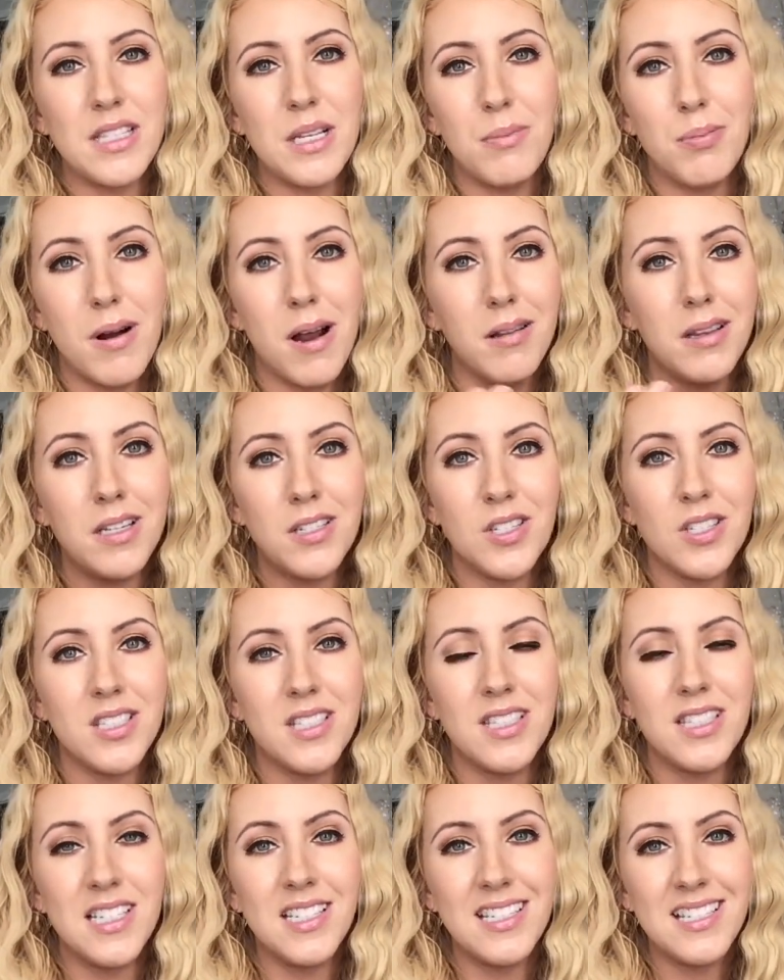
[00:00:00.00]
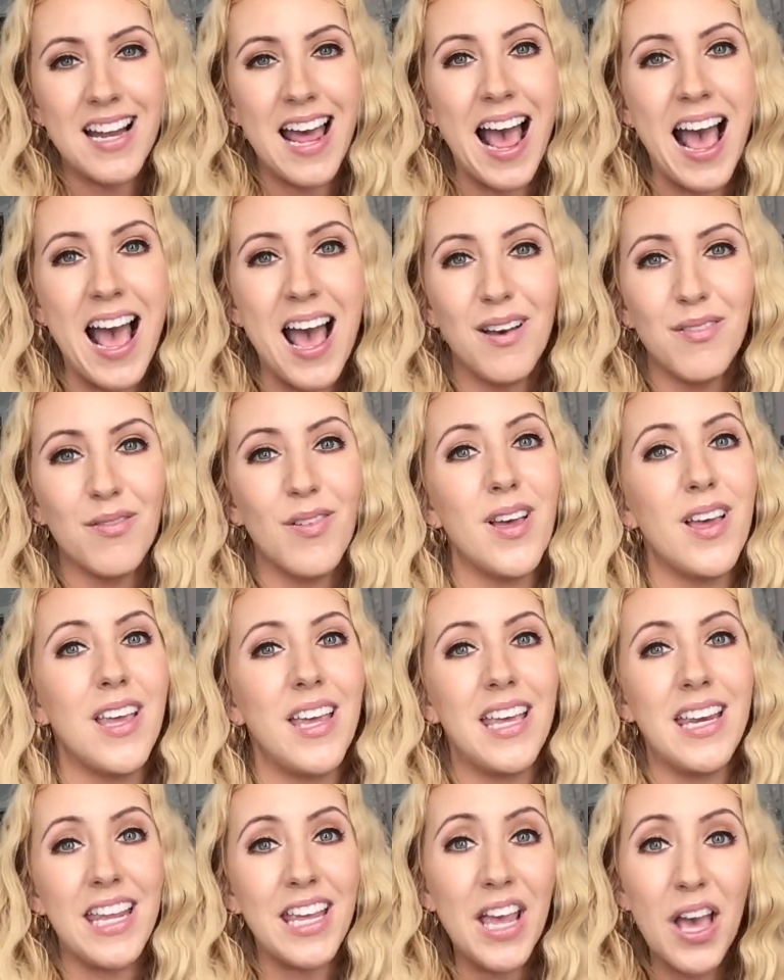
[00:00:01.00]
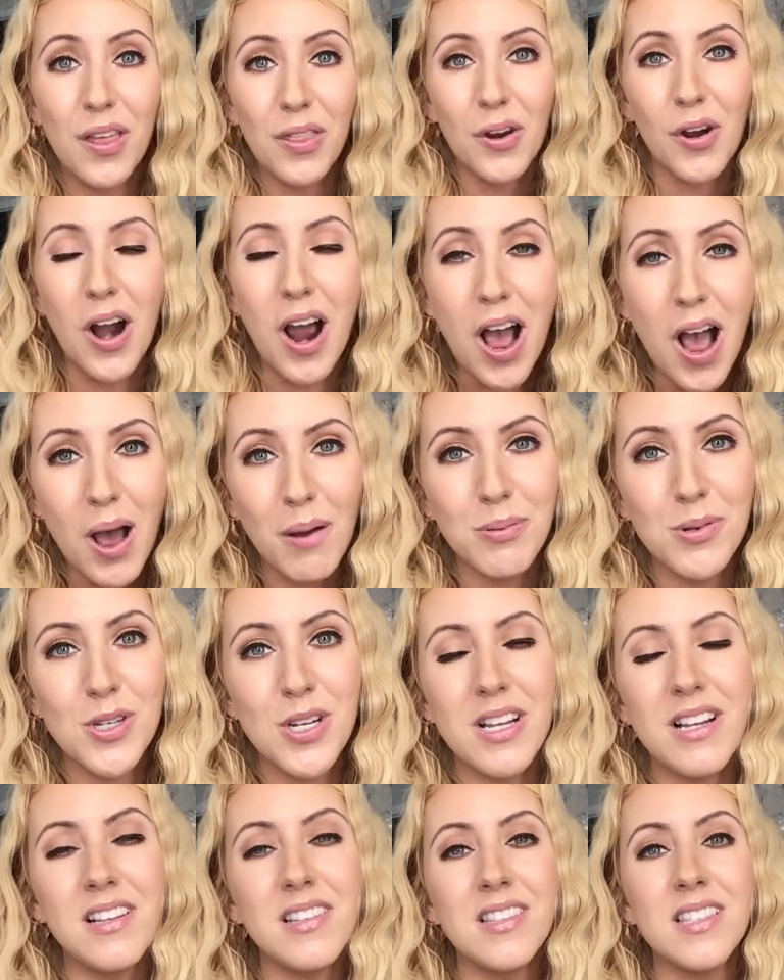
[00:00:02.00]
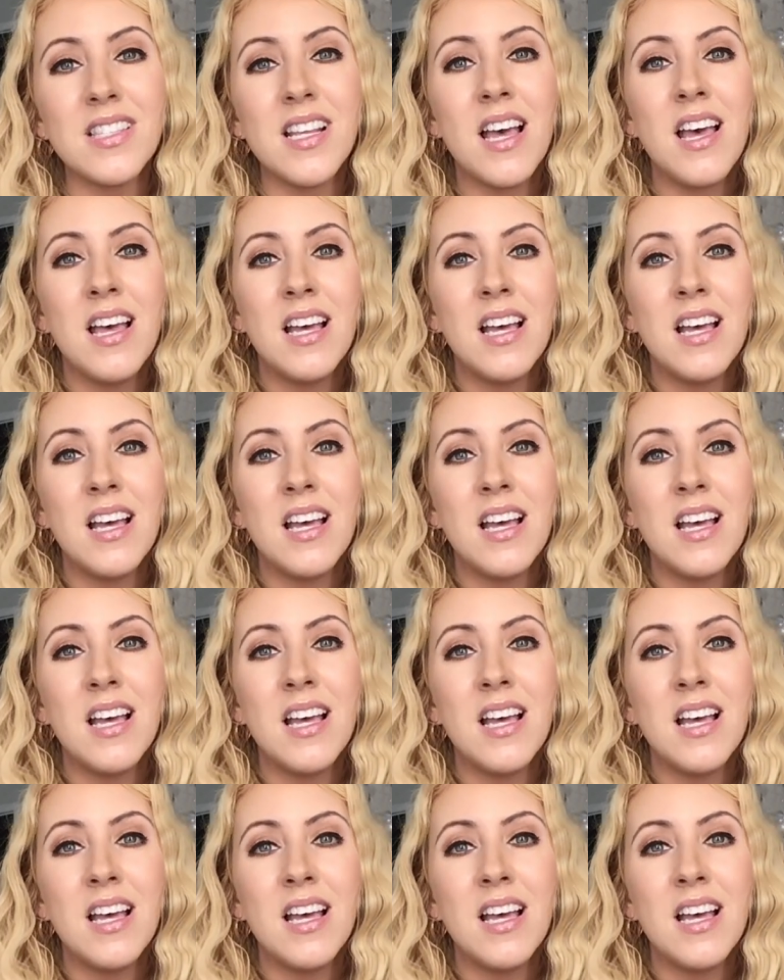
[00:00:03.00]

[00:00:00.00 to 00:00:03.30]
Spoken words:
he probably just didn't have any other options